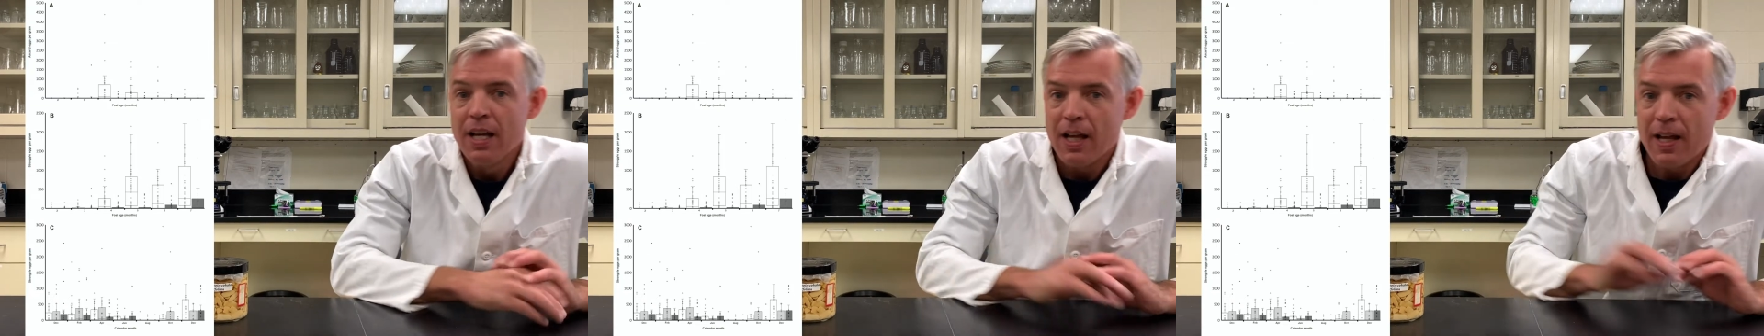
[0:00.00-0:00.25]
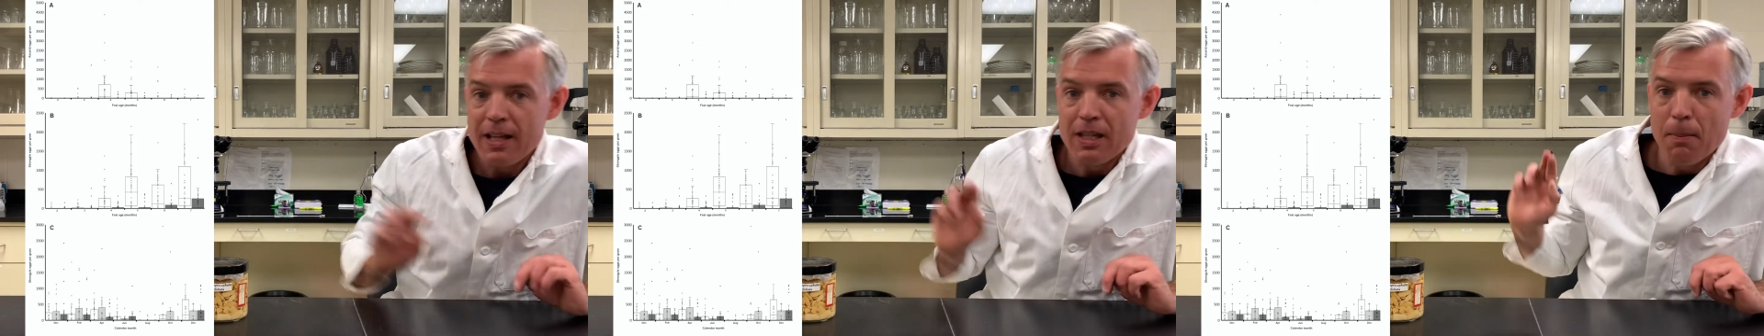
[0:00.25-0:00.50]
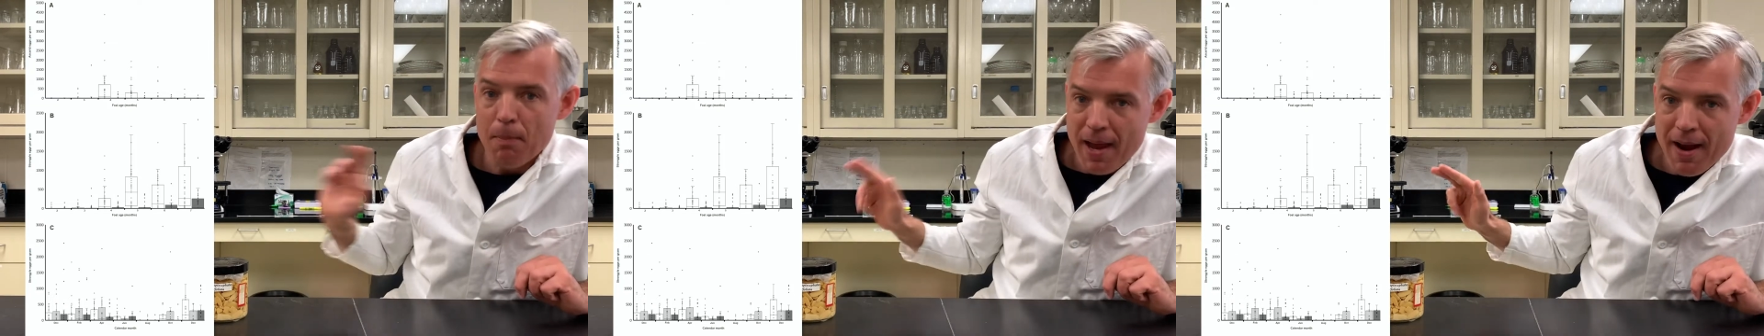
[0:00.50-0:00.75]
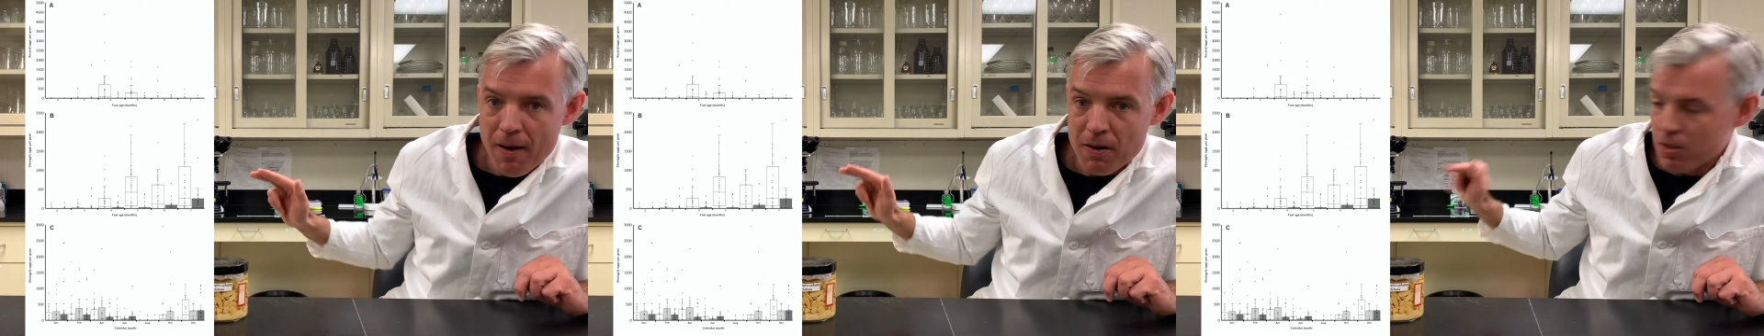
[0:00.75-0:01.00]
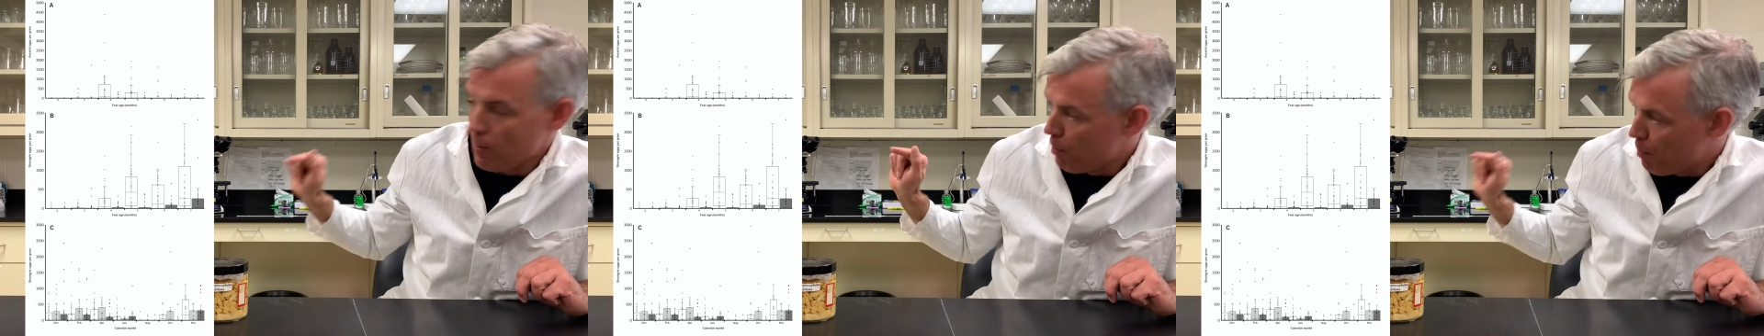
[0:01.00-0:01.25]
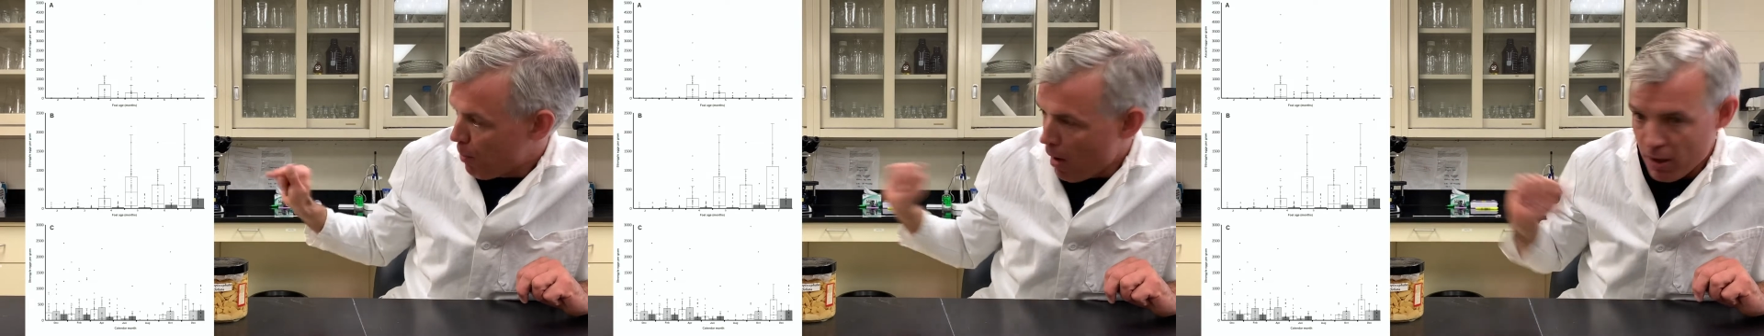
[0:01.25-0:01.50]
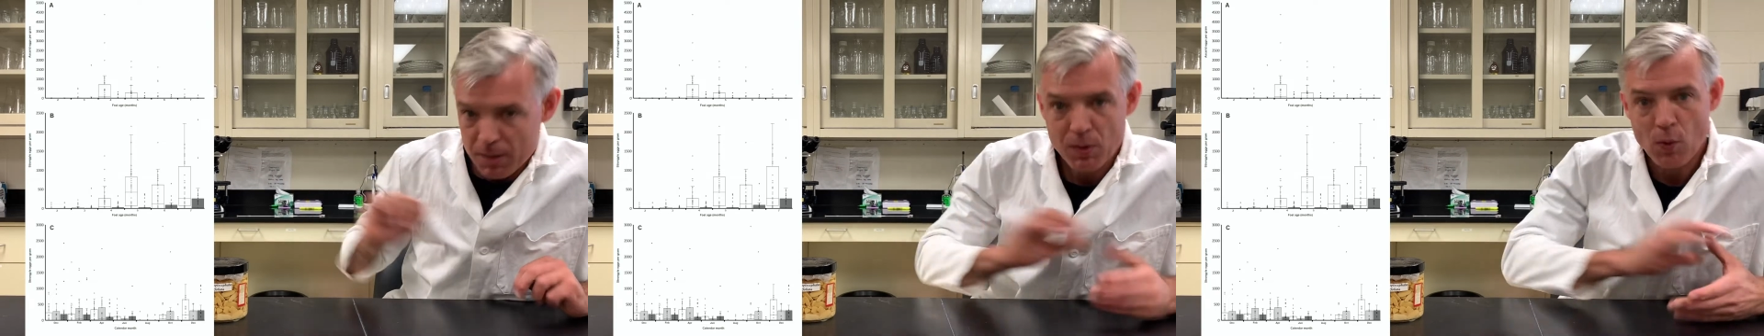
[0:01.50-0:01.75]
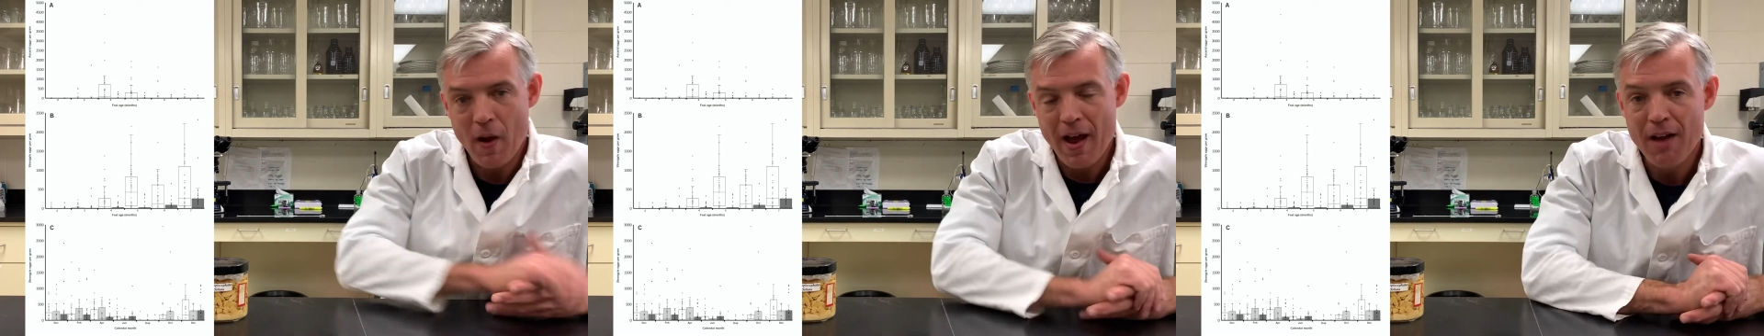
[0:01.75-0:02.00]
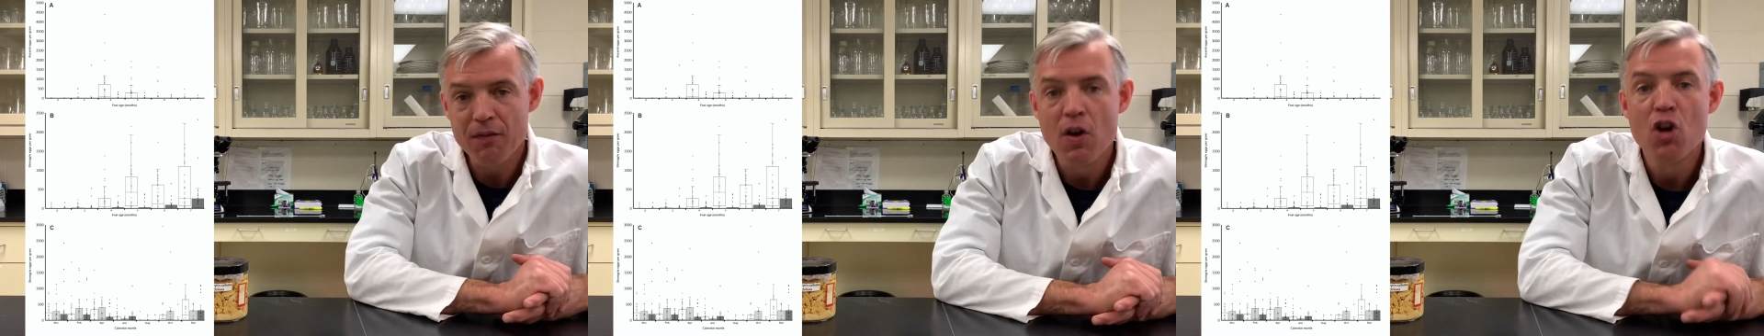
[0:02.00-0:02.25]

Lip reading: In the mares, bottom graph,